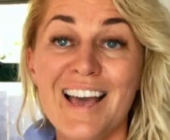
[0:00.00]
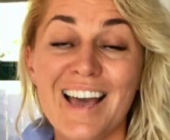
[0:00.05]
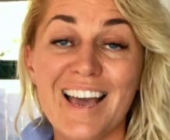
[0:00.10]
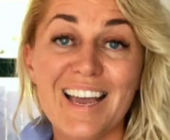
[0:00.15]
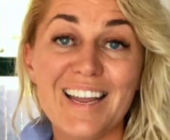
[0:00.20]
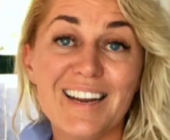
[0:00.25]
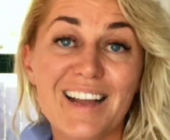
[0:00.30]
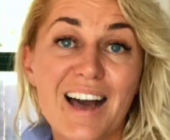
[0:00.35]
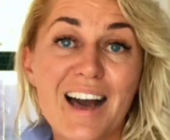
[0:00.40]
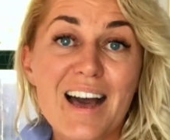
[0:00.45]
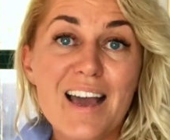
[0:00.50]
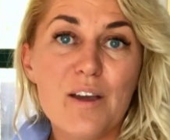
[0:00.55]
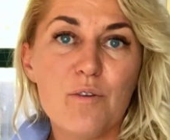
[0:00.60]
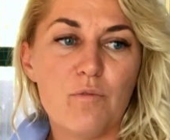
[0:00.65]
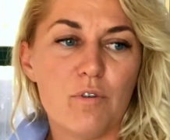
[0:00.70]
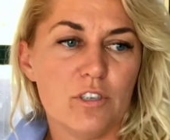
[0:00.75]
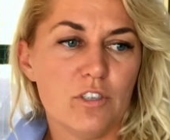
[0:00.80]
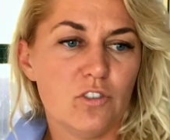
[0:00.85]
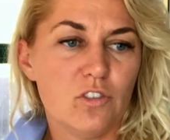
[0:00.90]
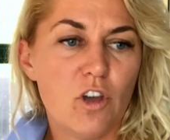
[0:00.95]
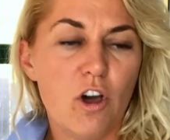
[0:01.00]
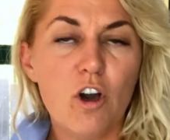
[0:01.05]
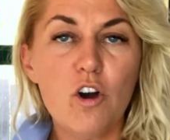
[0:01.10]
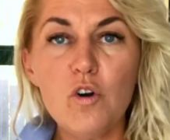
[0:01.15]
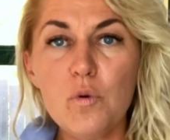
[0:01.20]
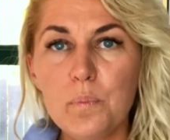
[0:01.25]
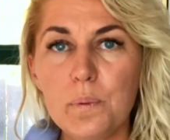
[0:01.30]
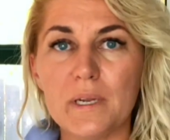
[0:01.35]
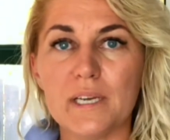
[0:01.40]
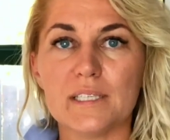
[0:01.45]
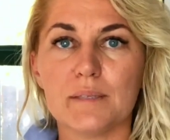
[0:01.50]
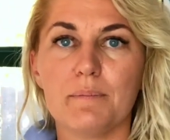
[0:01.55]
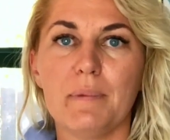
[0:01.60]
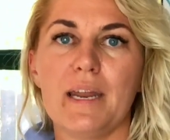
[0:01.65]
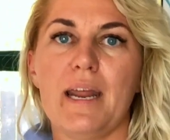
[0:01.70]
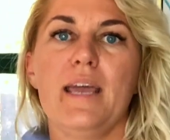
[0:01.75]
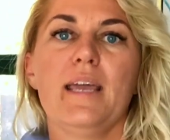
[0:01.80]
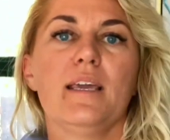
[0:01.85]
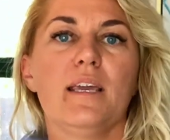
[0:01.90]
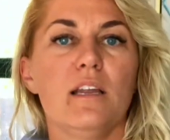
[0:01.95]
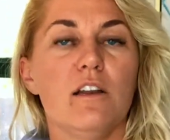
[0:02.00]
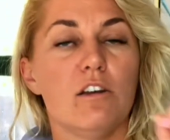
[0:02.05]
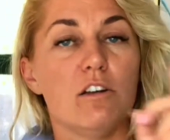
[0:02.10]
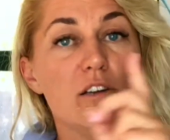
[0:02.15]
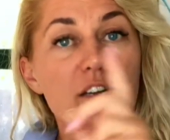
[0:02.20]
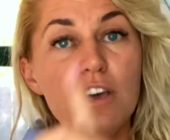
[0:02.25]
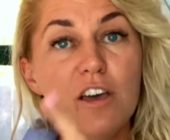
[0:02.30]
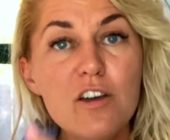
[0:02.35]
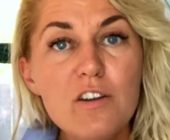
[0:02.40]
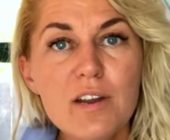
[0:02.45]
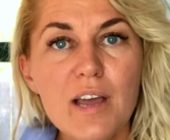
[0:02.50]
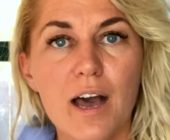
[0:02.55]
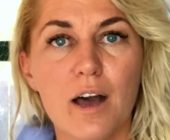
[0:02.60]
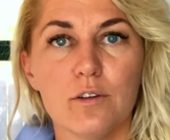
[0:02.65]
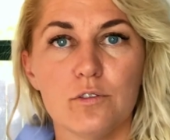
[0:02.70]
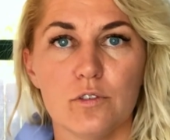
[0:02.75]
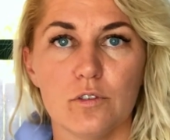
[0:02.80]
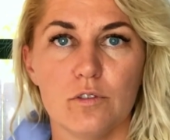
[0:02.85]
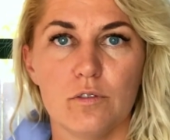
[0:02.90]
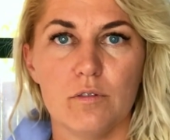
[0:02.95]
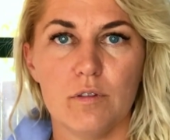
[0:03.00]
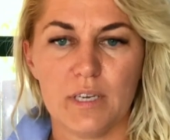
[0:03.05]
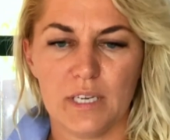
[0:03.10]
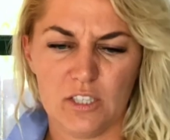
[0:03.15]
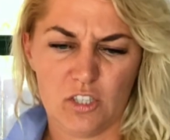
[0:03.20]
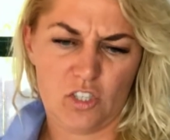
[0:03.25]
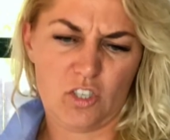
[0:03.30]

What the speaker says: and I was hopeless, but I can learn how to do that.